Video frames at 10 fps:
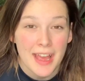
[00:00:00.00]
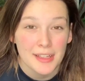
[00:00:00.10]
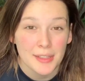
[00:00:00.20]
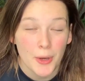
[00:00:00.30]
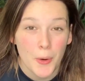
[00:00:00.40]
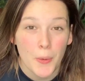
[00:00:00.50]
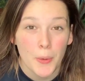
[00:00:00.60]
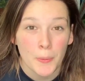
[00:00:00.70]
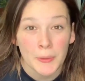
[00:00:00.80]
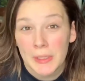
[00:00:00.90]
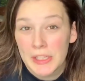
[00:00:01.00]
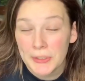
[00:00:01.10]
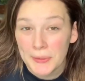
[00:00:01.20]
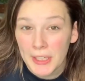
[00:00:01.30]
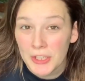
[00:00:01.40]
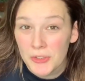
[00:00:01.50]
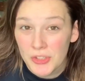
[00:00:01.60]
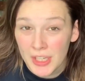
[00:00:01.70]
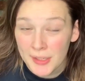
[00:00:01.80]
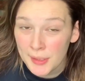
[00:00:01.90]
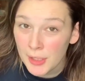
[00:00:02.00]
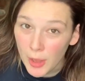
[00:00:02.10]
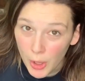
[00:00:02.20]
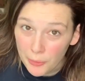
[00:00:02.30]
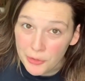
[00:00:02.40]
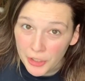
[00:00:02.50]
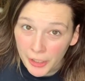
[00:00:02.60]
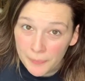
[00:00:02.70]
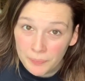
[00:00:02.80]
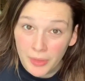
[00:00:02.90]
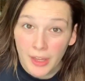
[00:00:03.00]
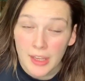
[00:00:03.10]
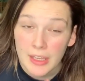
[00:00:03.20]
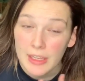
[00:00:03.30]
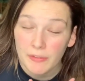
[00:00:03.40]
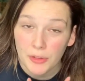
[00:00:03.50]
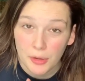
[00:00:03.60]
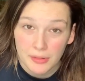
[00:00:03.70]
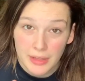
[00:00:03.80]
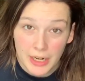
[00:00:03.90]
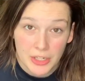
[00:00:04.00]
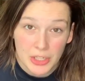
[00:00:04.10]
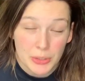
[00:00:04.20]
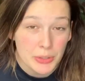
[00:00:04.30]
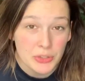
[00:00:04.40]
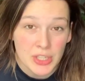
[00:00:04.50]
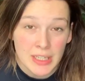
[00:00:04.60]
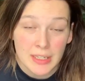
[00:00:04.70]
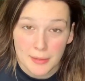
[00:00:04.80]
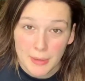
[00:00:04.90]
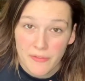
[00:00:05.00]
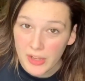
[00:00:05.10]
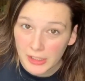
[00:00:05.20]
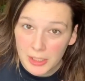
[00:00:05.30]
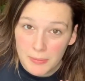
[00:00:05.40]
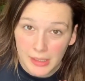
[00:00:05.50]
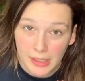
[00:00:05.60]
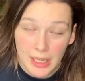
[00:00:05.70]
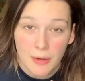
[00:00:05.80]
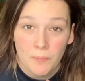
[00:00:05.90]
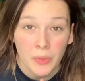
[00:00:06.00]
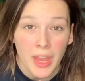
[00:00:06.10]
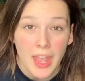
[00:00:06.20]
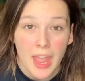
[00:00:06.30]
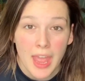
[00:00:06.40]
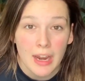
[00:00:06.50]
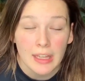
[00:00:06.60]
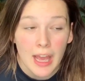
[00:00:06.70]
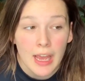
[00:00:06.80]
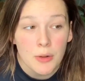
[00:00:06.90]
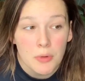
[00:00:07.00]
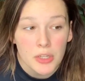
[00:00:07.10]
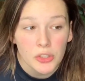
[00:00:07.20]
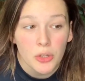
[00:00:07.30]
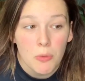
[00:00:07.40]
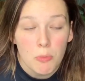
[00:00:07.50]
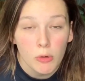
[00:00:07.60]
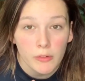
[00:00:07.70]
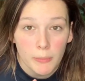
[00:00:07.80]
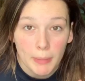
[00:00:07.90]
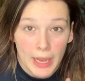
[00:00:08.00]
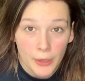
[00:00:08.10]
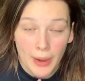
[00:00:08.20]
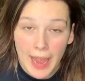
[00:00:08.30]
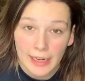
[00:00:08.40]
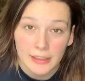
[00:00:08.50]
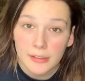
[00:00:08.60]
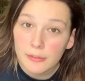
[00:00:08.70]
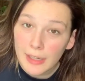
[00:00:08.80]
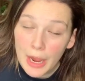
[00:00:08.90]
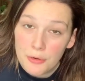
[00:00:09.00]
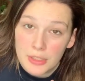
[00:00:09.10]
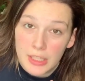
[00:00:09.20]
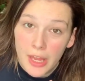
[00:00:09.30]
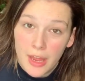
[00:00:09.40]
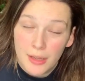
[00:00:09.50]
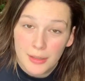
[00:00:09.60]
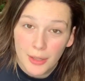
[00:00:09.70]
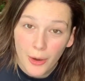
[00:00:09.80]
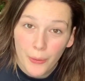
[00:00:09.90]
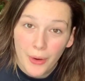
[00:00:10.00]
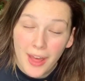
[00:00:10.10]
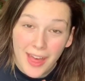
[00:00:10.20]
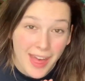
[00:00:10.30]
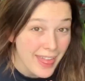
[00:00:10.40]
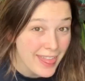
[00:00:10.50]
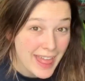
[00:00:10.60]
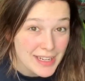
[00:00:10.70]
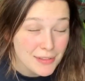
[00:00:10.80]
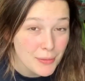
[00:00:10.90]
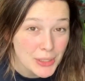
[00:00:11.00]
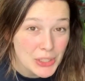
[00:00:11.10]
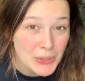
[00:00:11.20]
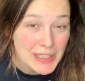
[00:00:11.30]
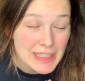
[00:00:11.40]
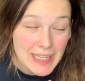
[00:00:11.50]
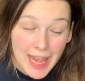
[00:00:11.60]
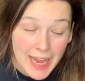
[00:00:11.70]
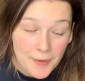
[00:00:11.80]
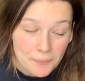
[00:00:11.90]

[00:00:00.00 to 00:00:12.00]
So we're redoing Eugene's enclosure. For those of you that are new, Eugene is my veiled chameleon, and I kind of wanted to go more of a bioactive route. So that is what we are doing today.